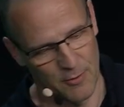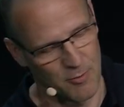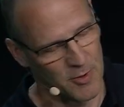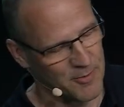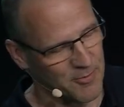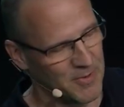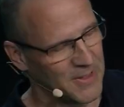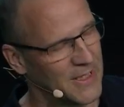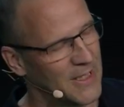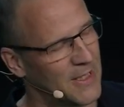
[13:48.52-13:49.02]
what
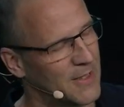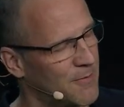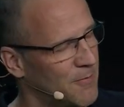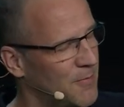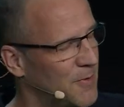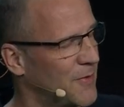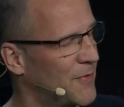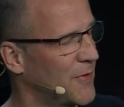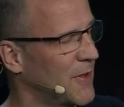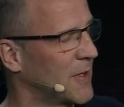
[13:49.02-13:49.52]
we did
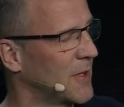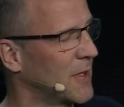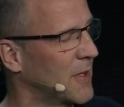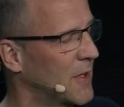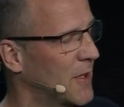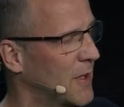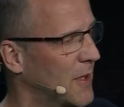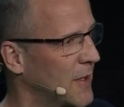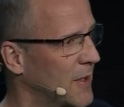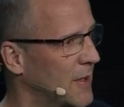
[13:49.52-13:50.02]
within
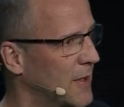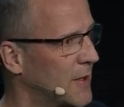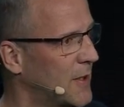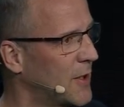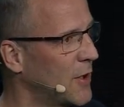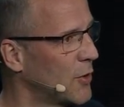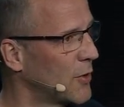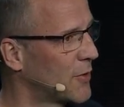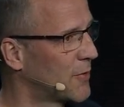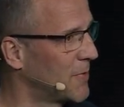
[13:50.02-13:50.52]

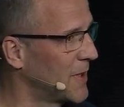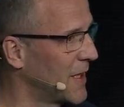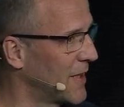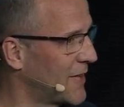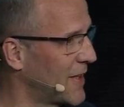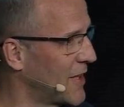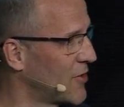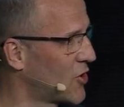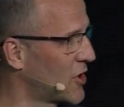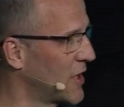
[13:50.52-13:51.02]
Qt, we
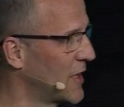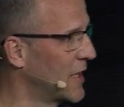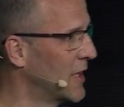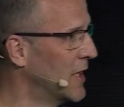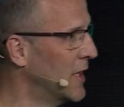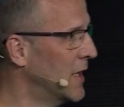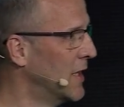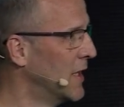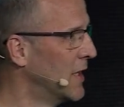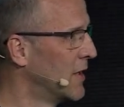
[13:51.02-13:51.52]
essentially
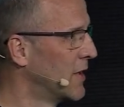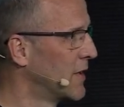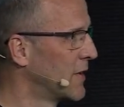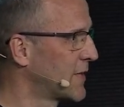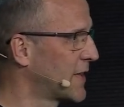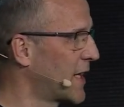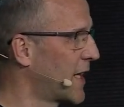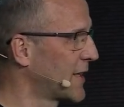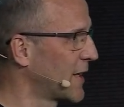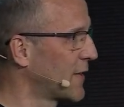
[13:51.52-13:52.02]

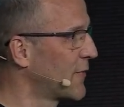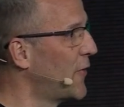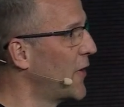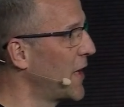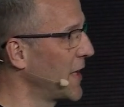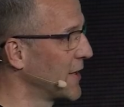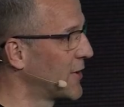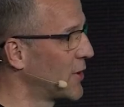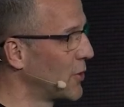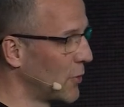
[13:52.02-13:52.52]
started
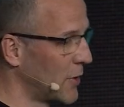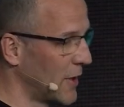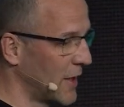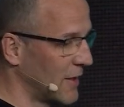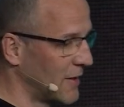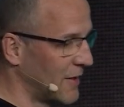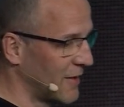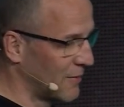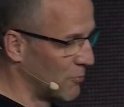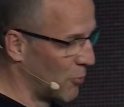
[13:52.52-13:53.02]

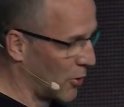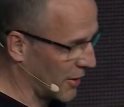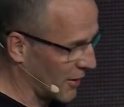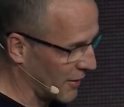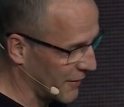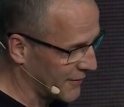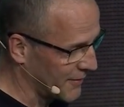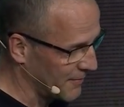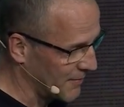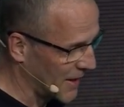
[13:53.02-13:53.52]
fine-tuning these
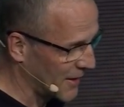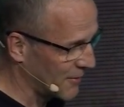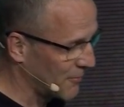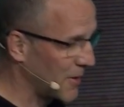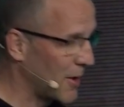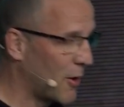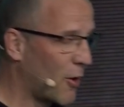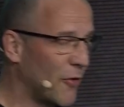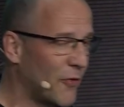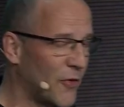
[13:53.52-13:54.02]
models. And
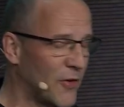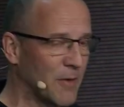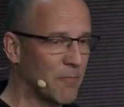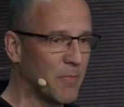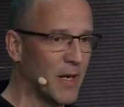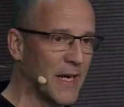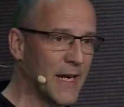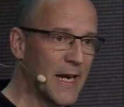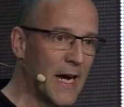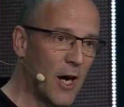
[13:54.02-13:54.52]
we are offering
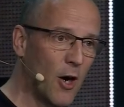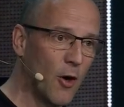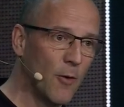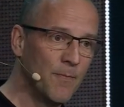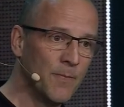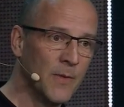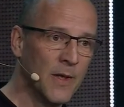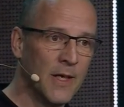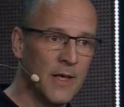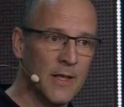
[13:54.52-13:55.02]
by now
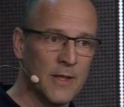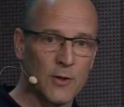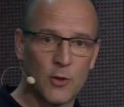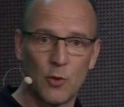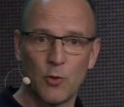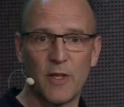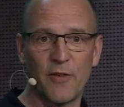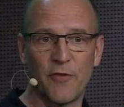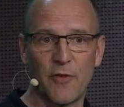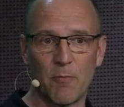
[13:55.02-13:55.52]

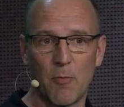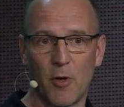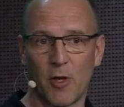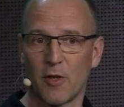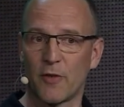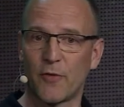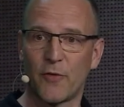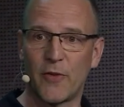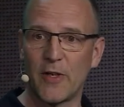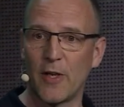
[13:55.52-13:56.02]
2 different
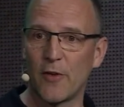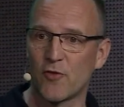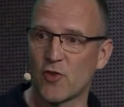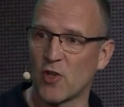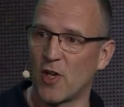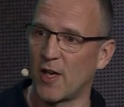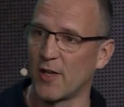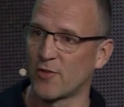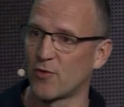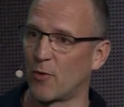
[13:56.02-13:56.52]
models, free of
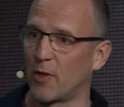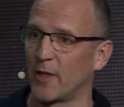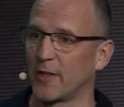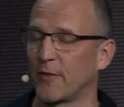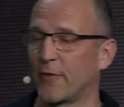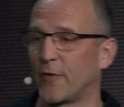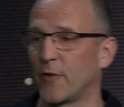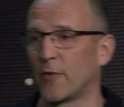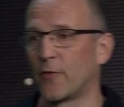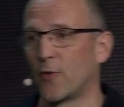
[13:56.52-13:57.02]
charge,
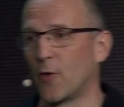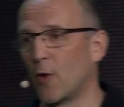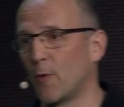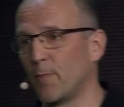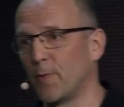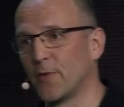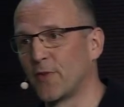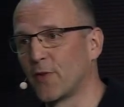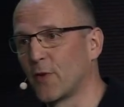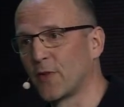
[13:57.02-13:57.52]
royalty-free for
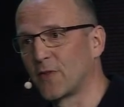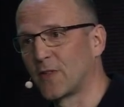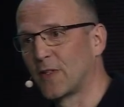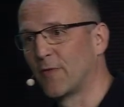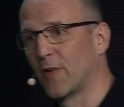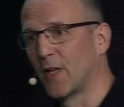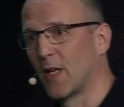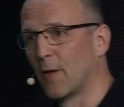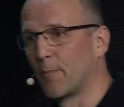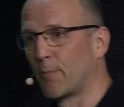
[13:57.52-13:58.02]
open source
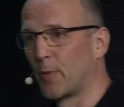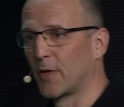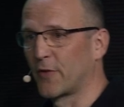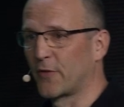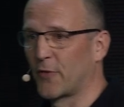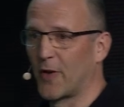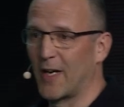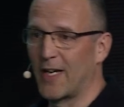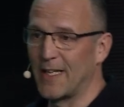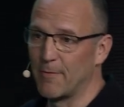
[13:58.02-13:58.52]
developers,
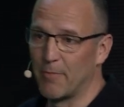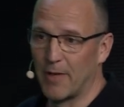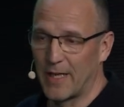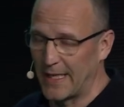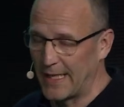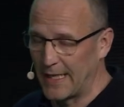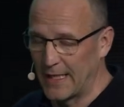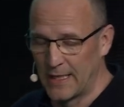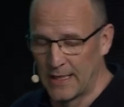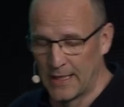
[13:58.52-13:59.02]
for
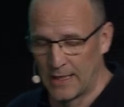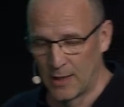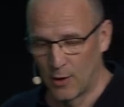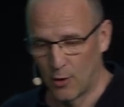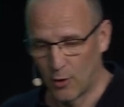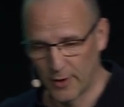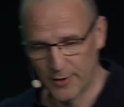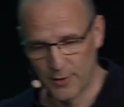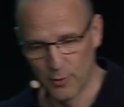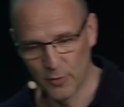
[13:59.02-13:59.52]
anybody,
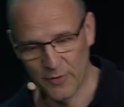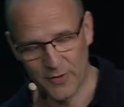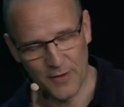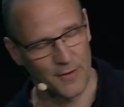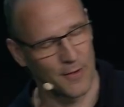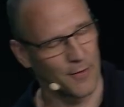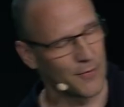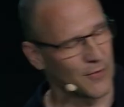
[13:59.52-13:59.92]
or users of